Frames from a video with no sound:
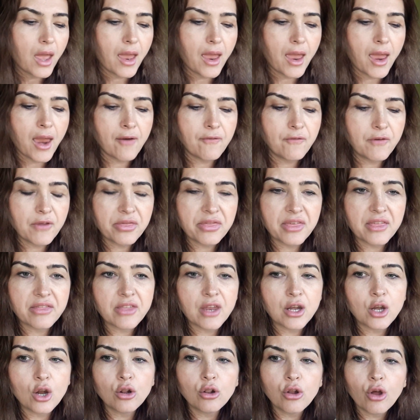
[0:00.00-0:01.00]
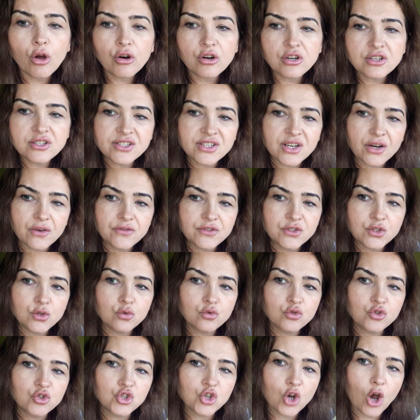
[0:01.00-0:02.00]
Everything that no longer serves
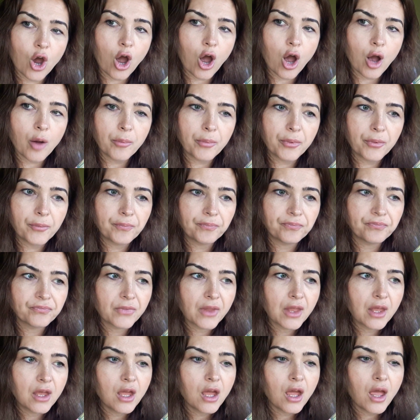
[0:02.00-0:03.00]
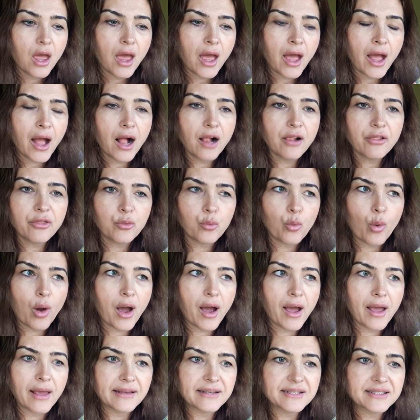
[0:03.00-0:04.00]
you, job,
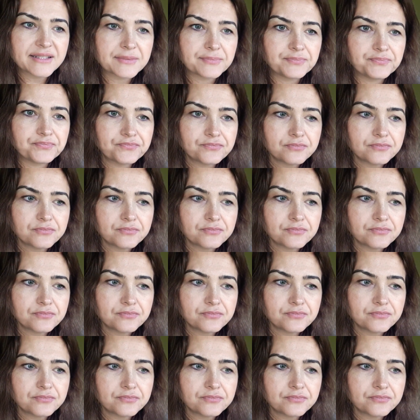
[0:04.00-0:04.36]
health-wise,